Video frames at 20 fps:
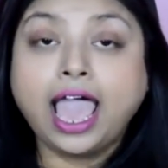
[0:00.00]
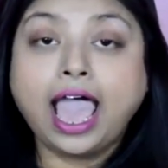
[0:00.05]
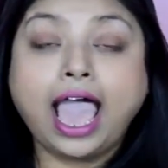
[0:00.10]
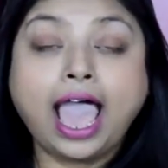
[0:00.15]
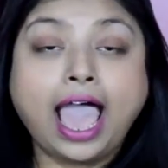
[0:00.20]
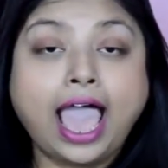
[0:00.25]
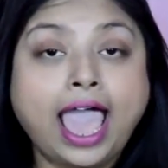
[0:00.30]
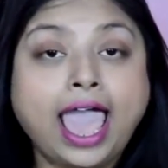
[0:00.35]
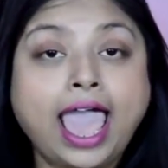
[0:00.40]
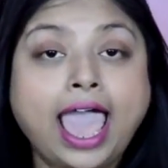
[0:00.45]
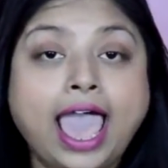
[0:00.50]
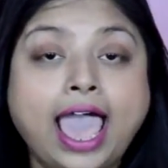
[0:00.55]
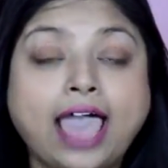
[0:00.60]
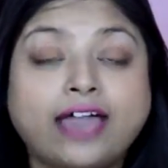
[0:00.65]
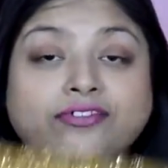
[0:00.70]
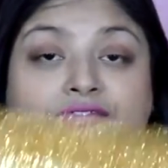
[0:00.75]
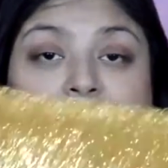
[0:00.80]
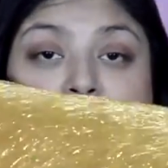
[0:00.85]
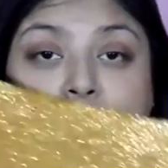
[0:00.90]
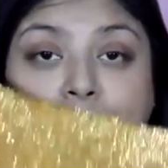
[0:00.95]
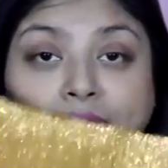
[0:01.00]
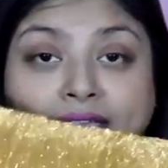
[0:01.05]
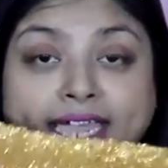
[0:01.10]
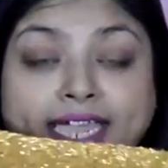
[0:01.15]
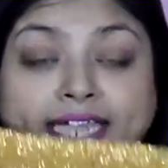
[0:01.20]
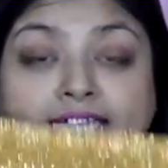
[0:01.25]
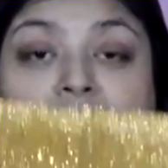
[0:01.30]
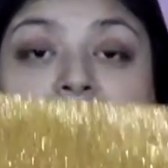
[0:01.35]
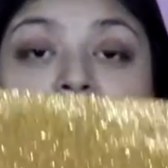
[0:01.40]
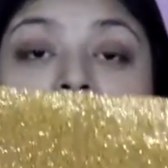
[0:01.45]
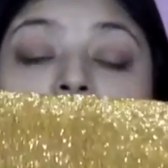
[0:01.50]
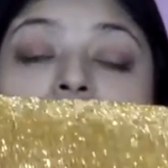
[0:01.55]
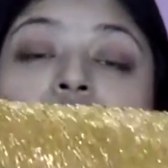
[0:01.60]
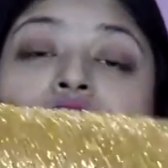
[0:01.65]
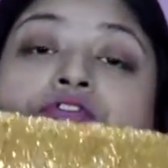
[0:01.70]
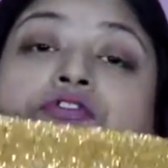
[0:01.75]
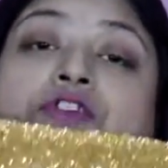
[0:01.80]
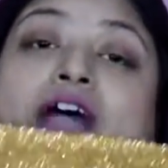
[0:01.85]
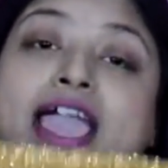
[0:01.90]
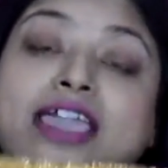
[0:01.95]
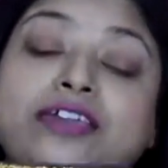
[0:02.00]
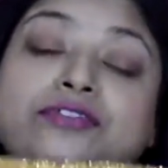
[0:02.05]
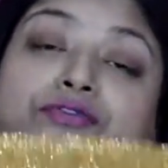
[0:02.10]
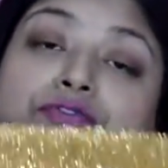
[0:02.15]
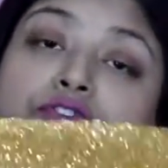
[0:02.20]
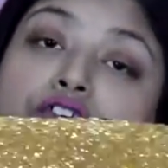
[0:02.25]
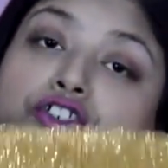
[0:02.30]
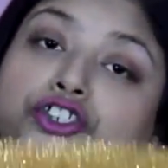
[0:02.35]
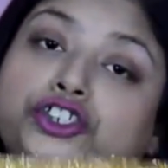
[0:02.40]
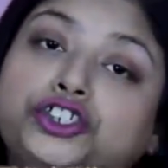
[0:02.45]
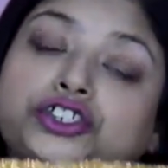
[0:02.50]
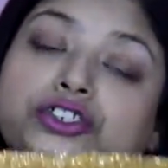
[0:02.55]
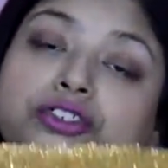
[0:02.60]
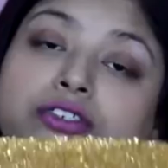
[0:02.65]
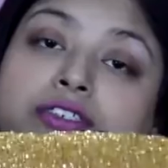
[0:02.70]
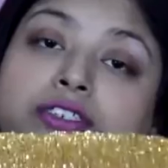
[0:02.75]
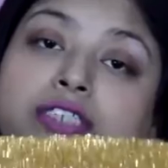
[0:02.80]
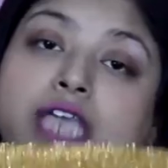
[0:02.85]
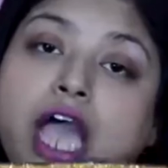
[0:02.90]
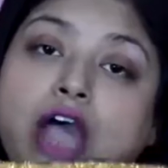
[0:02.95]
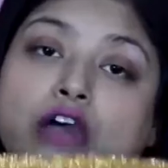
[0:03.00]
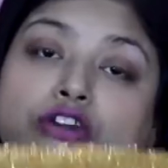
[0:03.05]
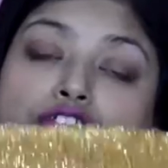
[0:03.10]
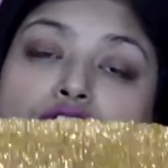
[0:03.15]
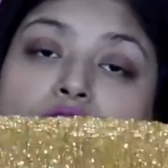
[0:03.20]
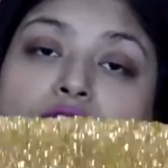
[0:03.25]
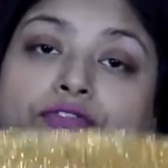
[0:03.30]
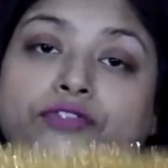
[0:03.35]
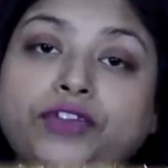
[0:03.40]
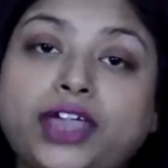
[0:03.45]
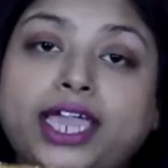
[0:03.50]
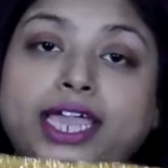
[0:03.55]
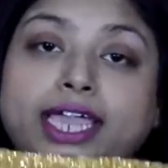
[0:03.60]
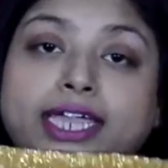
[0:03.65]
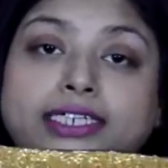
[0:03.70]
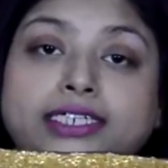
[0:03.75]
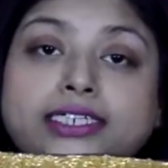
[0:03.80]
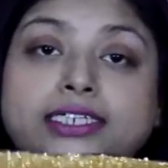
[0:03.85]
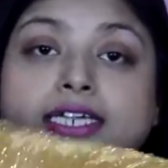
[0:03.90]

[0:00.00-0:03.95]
I have made 5 cushions out of it